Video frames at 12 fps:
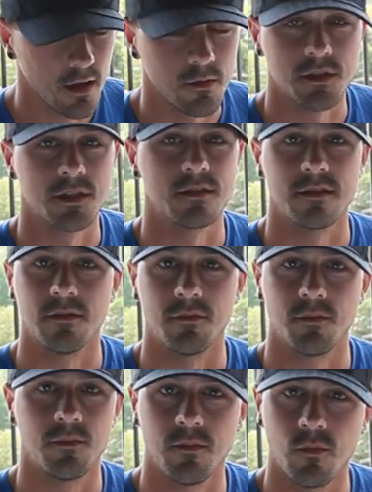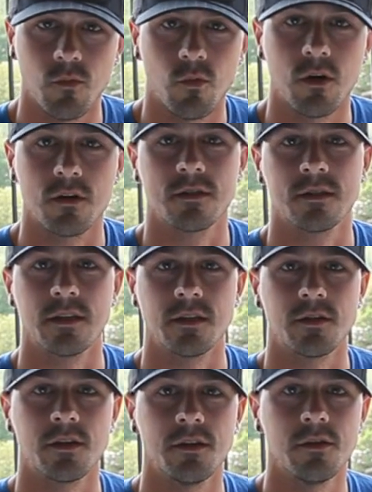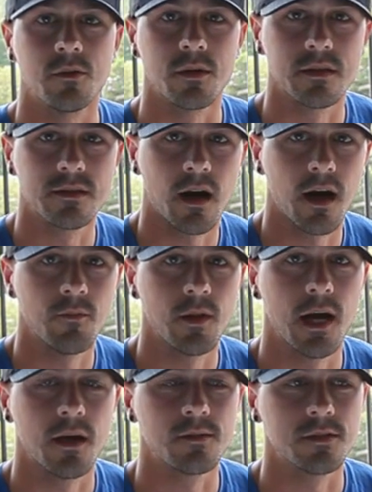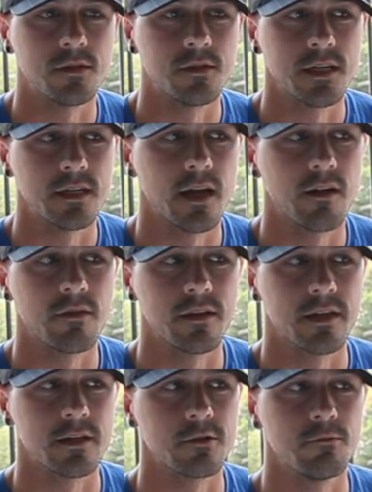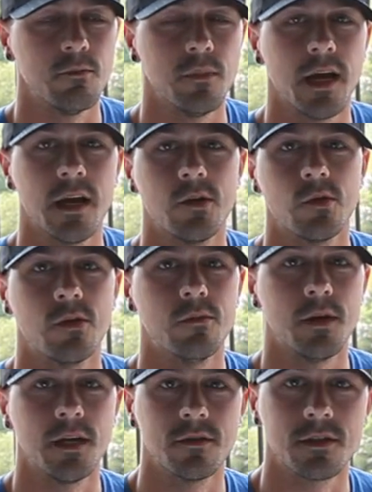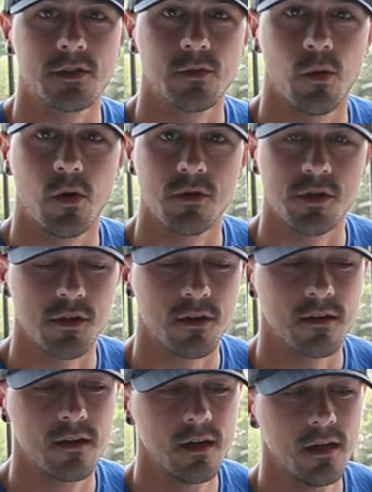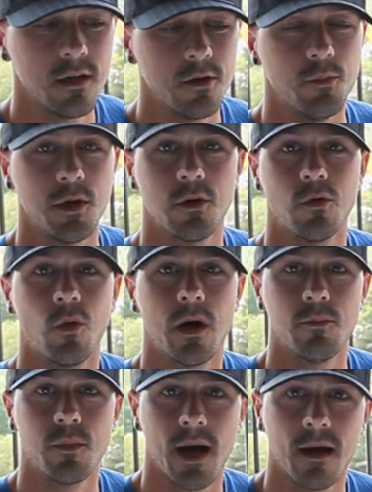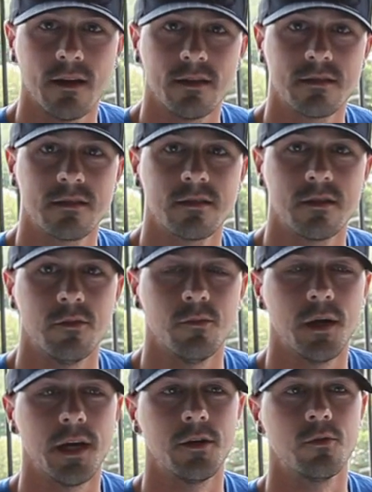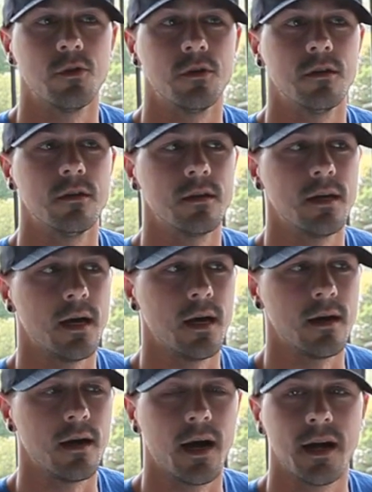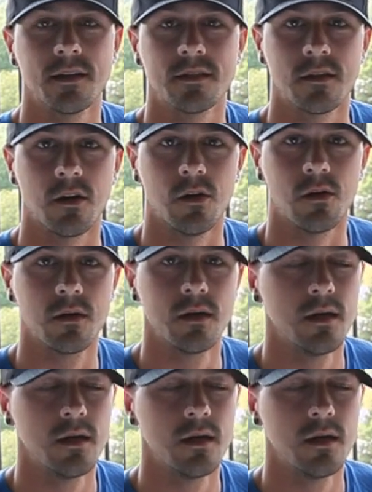which is the worst thing you can do with a time lapse. You need everything manual exposure, manual white balance, manual ISO.